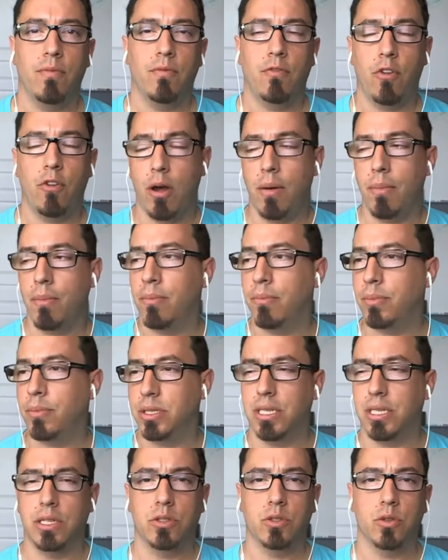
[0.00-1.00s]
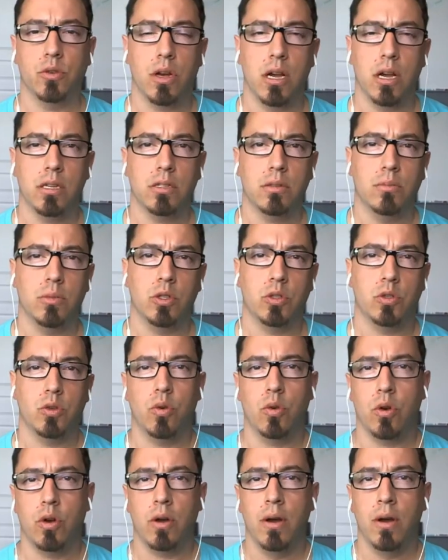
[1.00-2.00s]
from potential customers
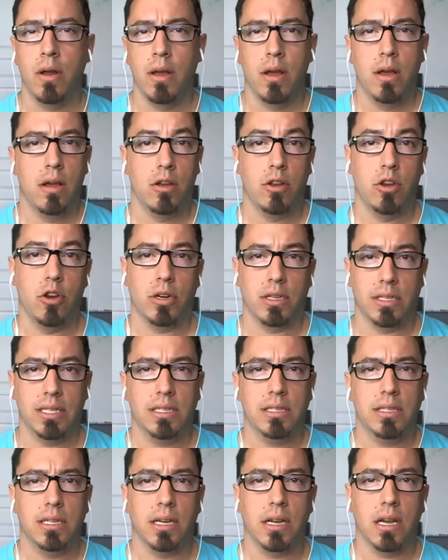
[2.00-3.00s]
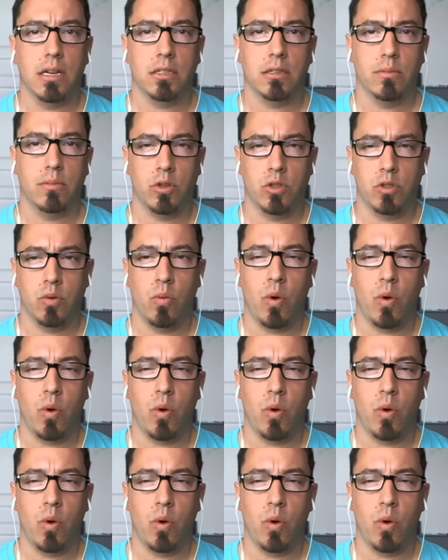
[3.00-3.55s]
or your existing customers.